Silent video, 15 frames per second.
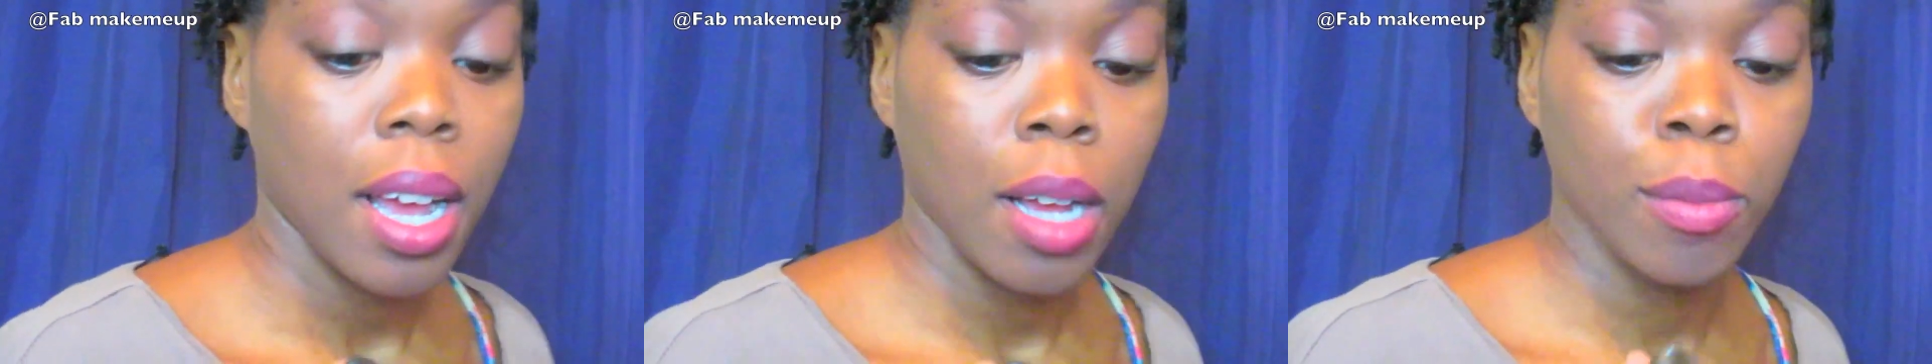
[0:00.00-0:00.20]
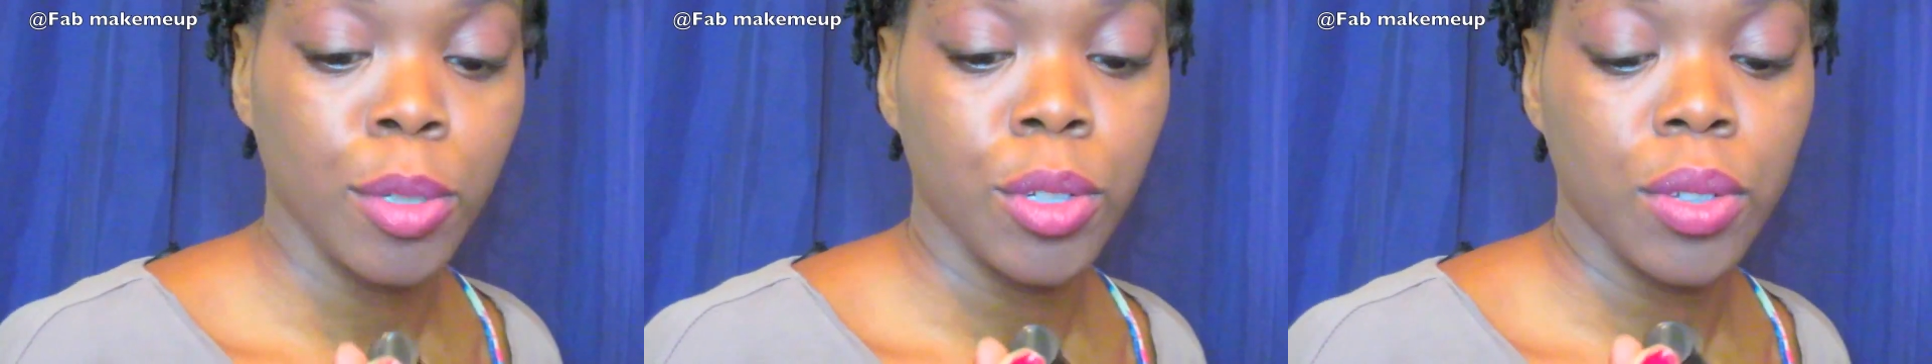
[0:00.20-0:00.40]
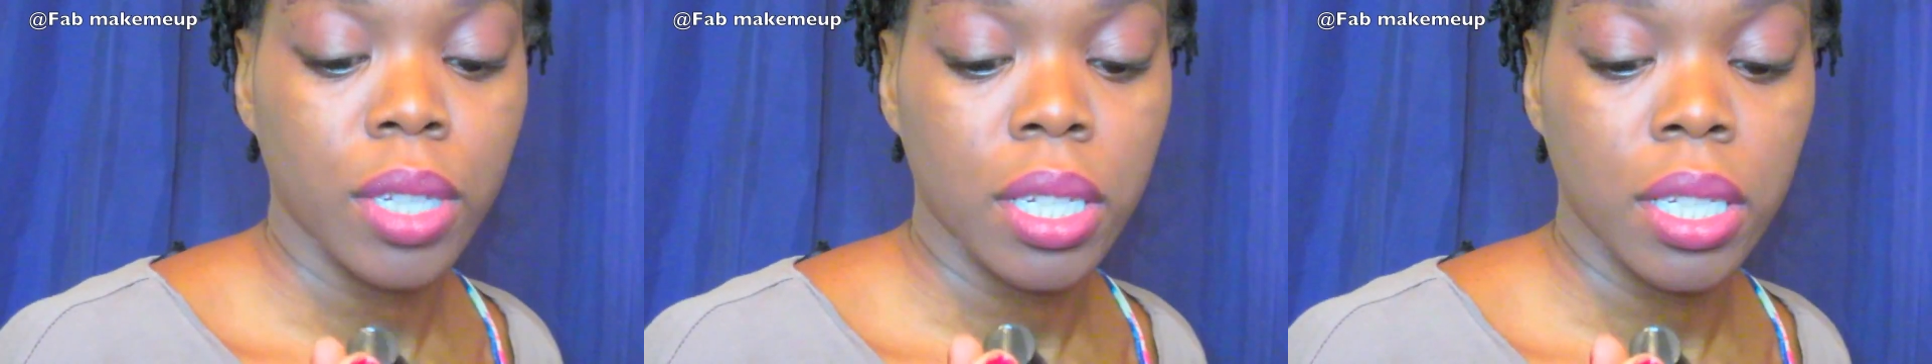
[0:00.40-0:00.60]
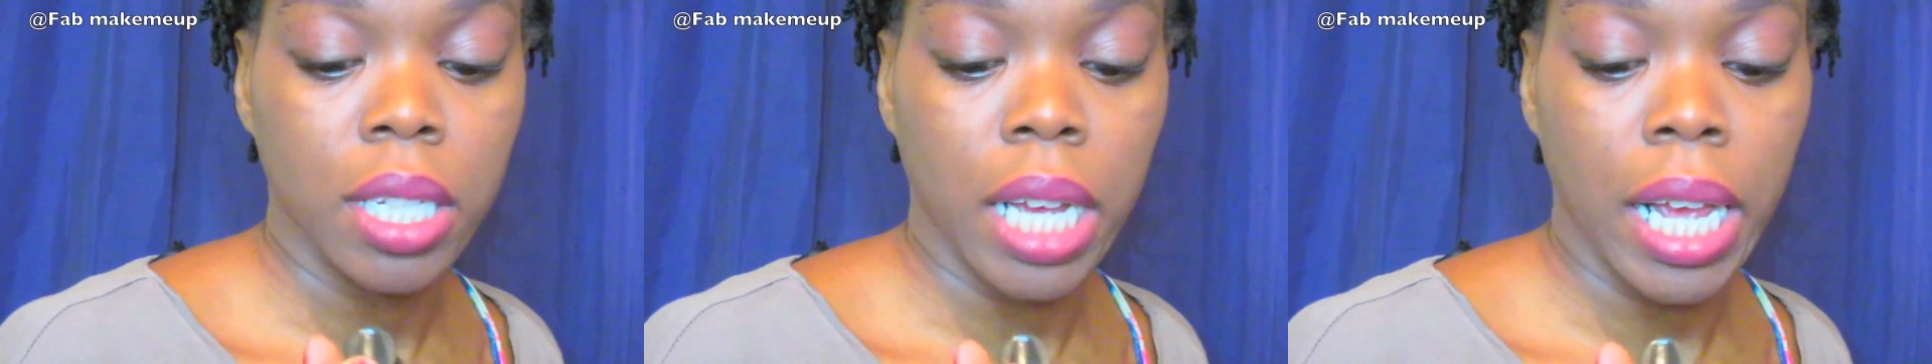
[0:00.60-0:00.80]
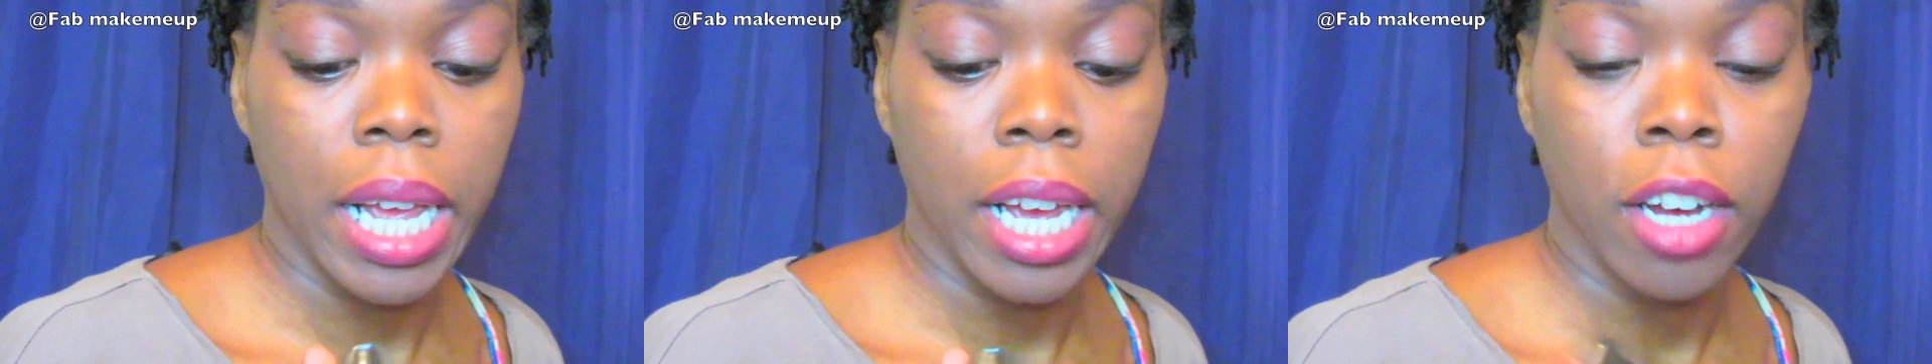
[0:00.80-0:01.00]
I'm using
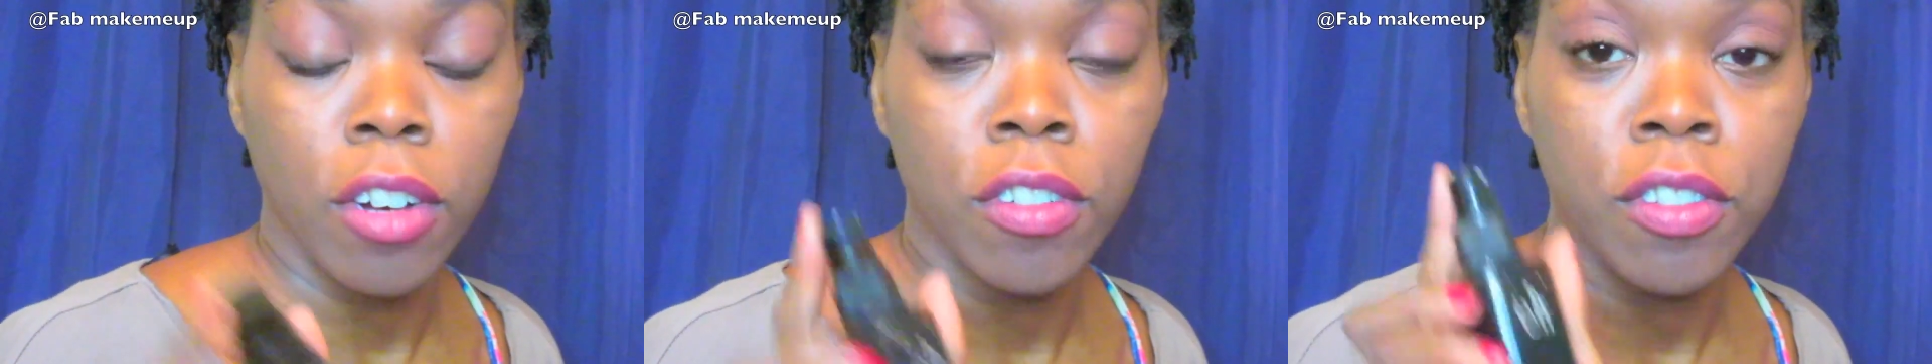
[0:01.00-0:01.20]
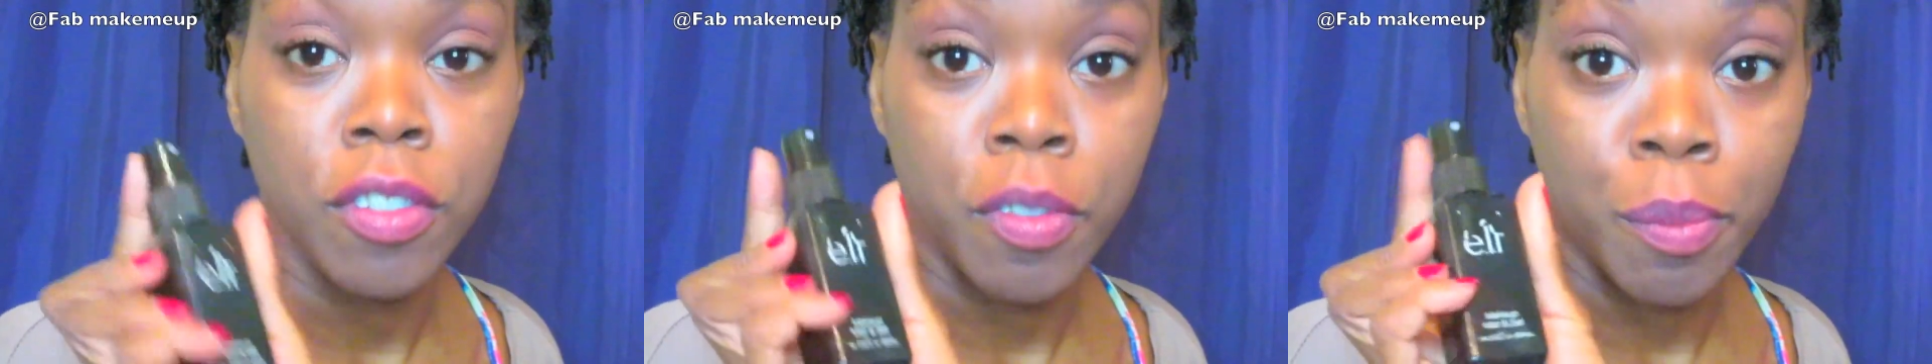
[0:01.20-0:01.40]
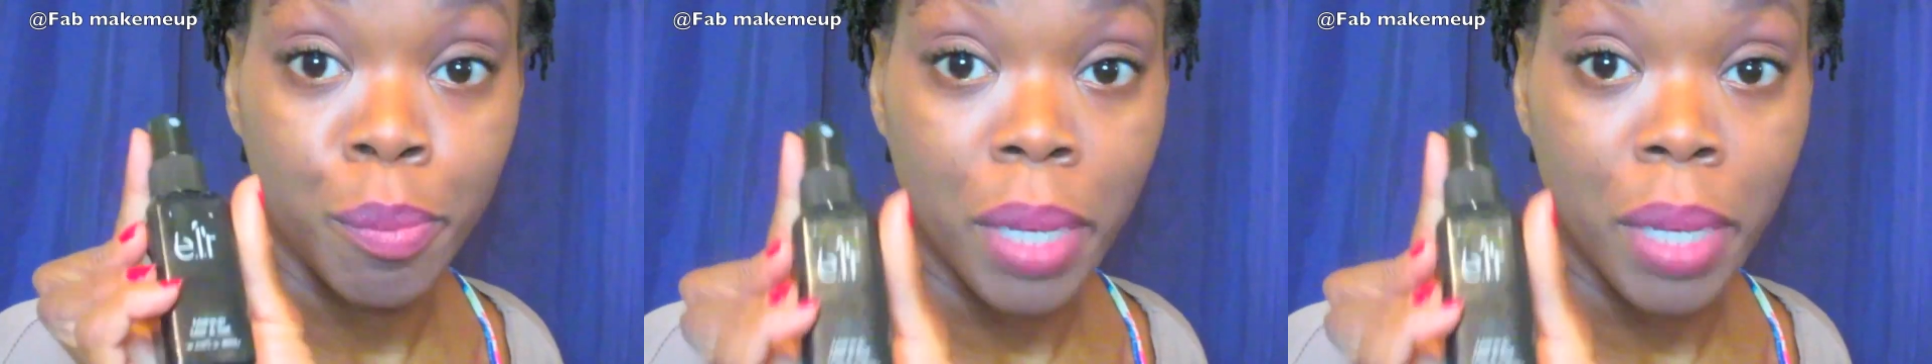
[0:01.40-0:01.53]
the e.l.f.